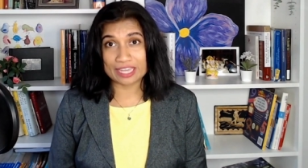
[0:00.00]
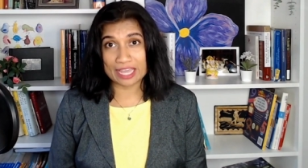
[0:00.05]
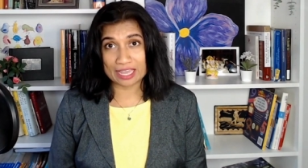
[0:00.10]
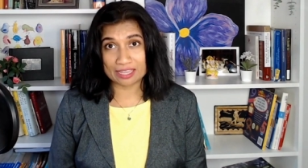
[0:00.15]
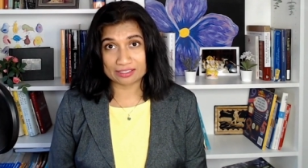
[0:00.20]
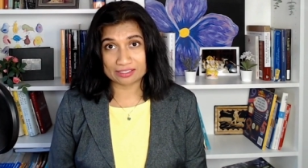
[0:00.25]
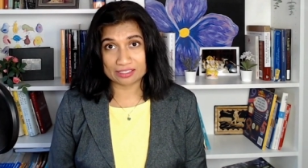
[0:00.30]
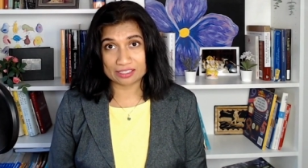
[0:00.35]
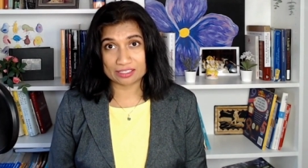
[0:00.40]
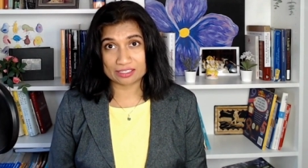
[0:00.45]

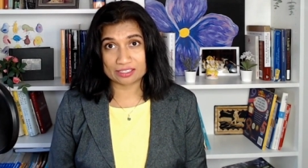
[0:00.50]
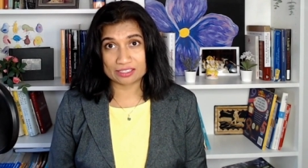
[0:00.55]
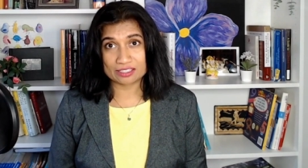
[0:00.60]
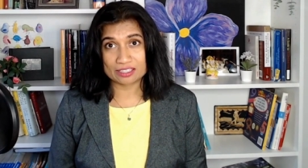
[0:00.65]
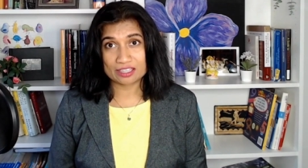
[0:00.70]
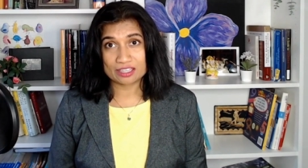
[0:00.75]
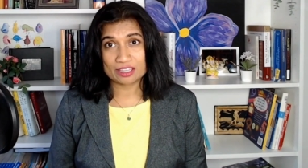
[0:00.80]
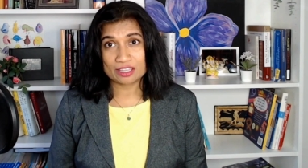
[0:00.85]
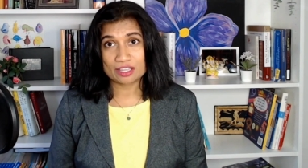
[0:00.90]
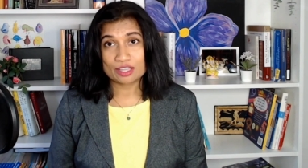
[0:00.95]
taxes.
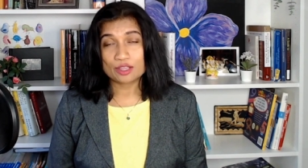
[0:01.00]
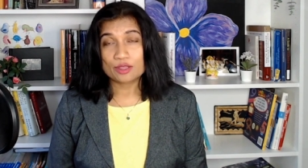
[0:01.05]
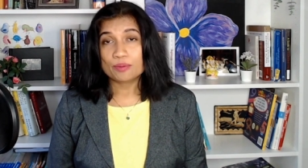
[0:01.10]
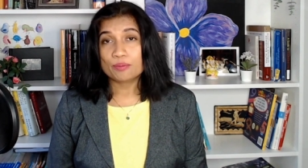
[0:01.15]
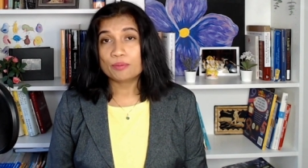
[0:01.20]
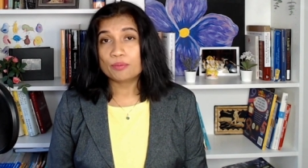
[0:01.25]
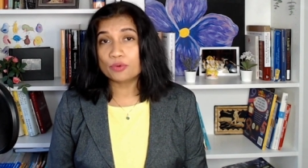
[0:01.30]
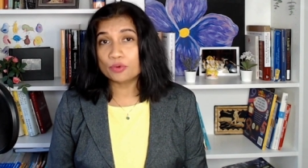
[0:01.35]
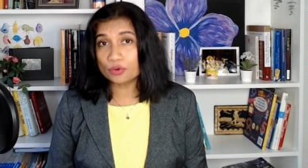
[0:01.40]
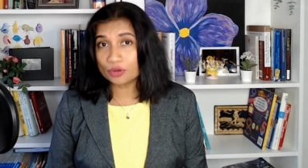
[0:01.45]

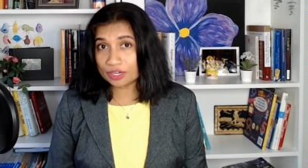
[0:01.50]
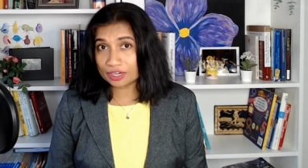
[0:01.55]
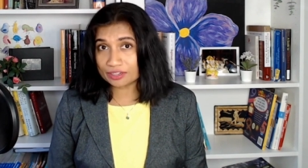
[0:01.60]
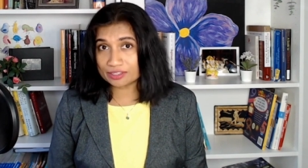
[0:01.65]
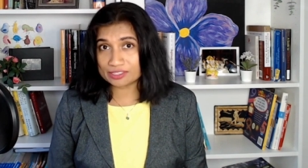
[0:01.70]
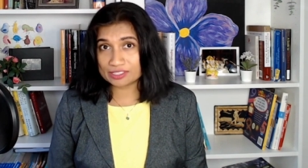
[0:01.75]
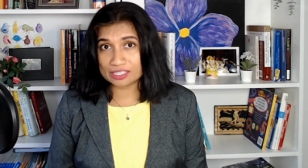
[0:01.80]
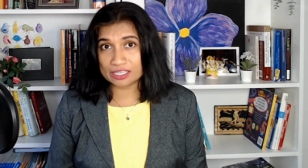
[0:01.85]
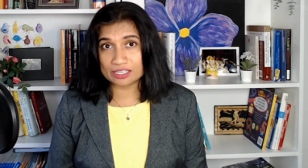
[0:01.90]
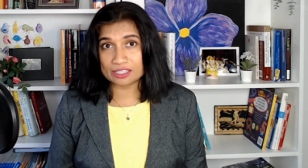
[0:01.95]

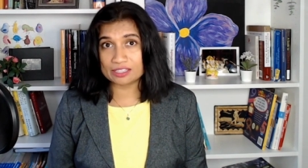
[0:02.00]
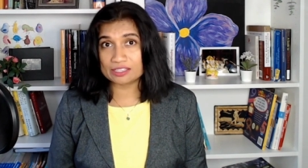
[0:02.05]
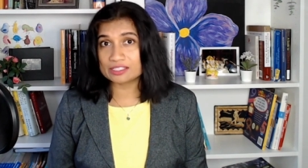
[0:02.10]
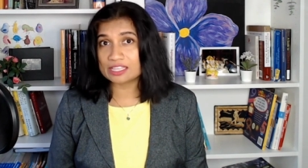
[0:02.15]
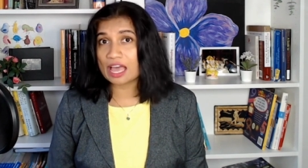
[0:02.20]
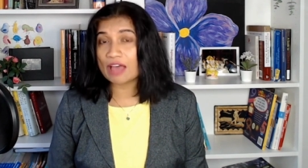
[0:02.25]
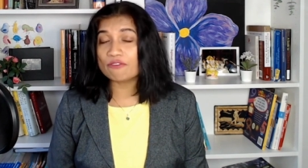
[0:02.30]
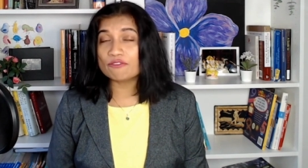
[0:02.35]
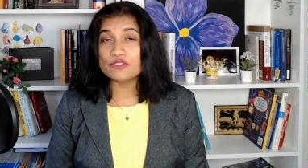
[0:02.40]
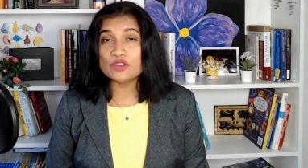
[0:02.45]
Brokered
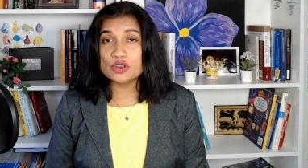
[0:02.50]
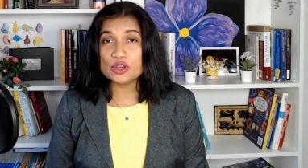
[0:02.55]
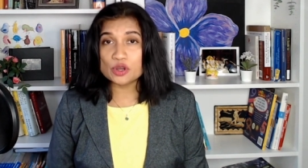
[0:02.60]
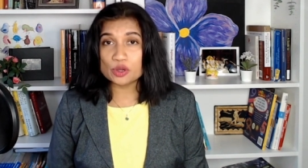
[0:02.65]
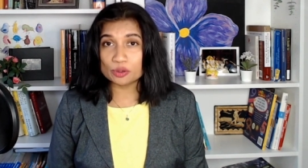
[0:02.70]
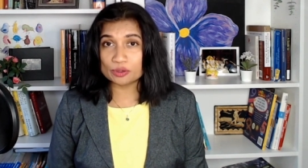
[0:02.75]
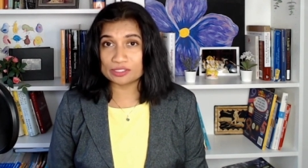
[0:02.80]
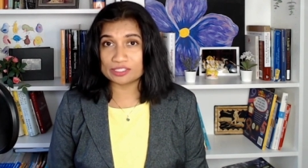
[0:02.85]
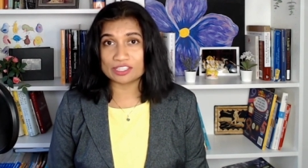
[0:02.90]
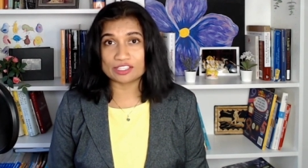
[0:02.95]
CDs have
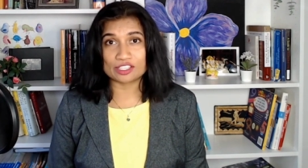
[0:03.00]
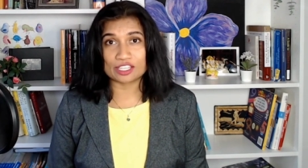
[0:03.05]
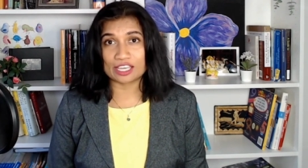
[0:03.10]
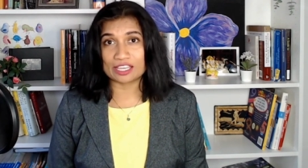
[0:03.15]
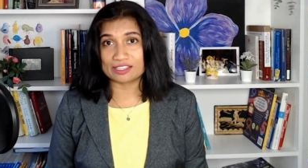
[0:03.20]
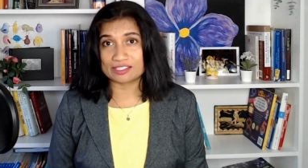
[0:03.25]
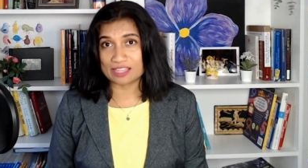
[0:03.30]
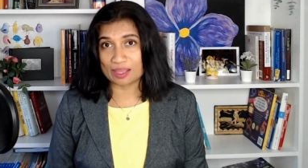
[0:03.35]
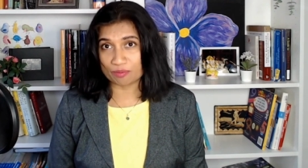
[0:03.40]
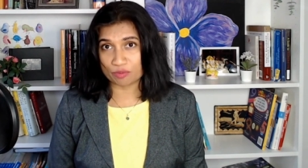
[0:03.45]
no such
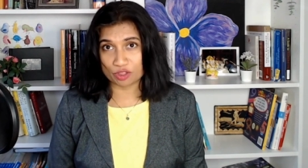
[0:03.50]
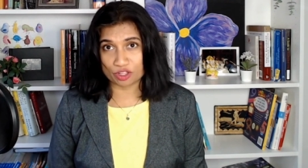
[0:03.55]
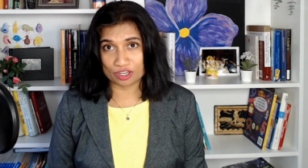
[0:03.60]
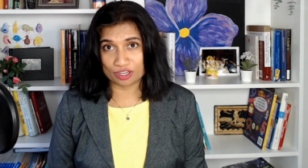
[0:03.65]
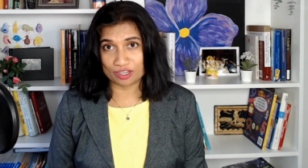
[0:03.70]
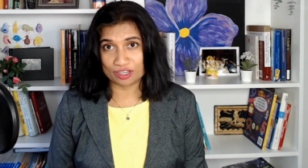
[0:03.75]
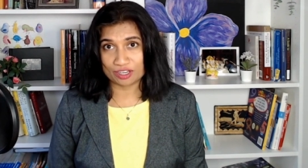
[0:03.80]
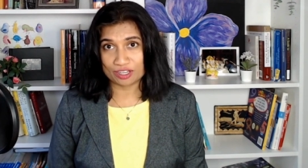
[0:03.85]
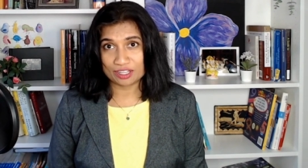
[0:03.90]
exemption.